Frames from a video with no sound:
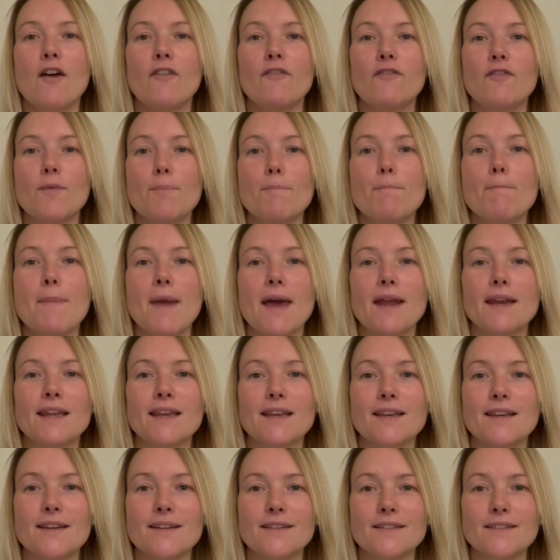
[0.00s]
for
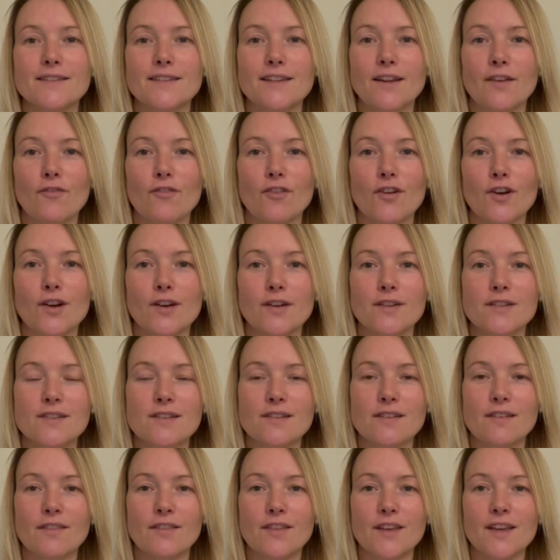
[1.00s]
many different
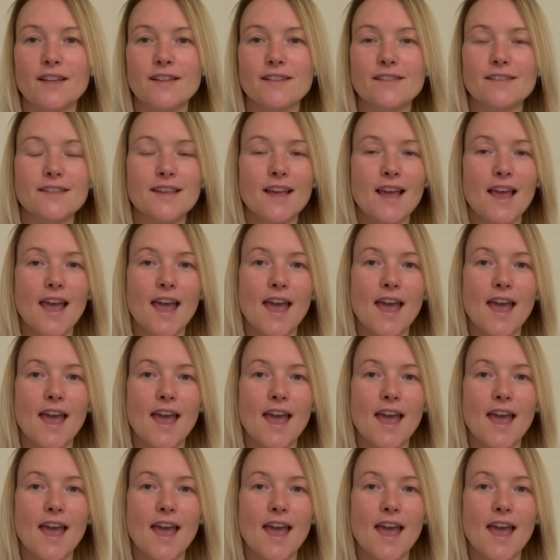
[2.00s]
things.